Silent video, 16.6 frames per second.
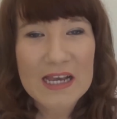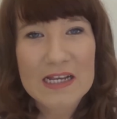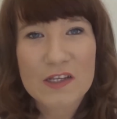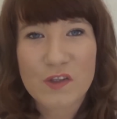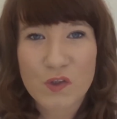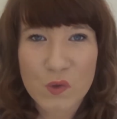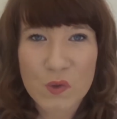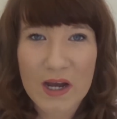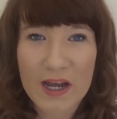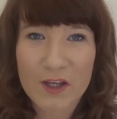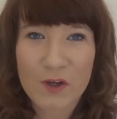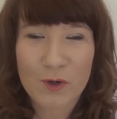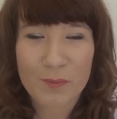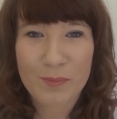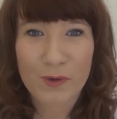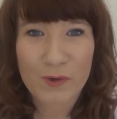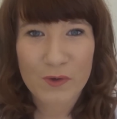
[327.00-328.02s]
So I
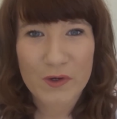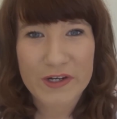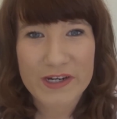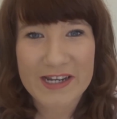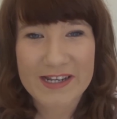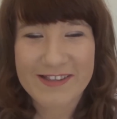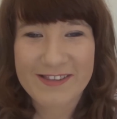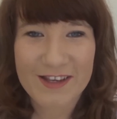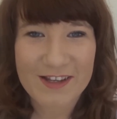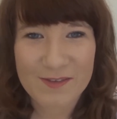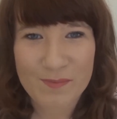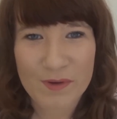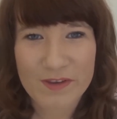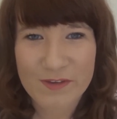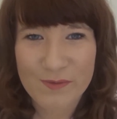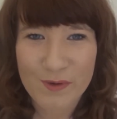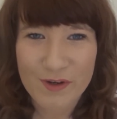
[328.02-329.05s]
got put on 6
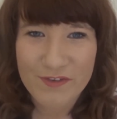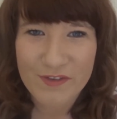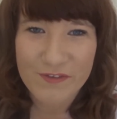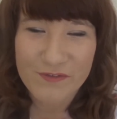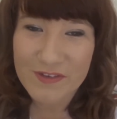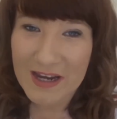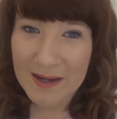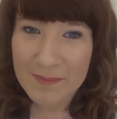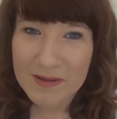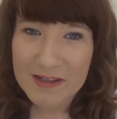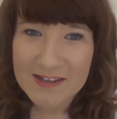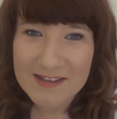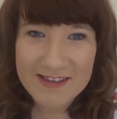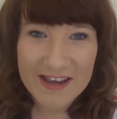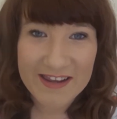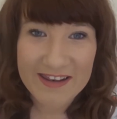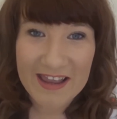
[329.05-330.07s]
months worth of
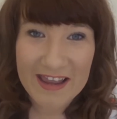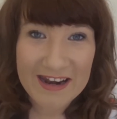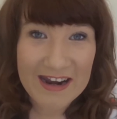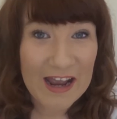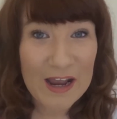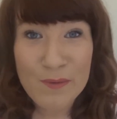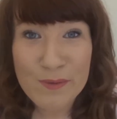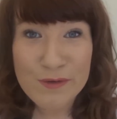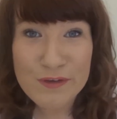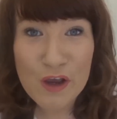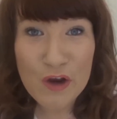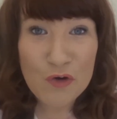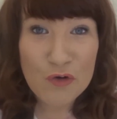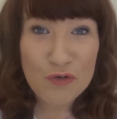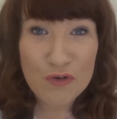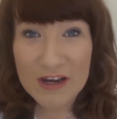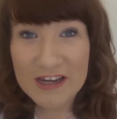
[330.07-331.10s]
tablets, and then I was
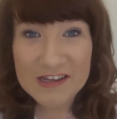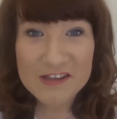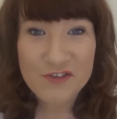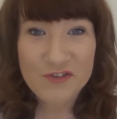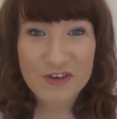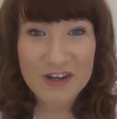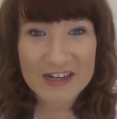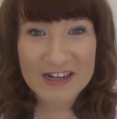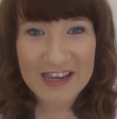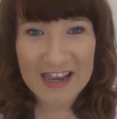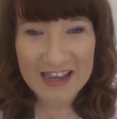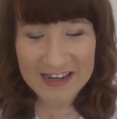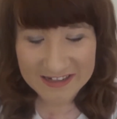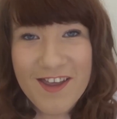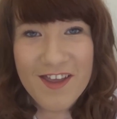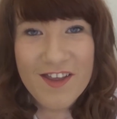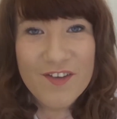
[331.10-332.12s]
right as rain
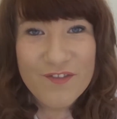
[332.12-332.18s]
again.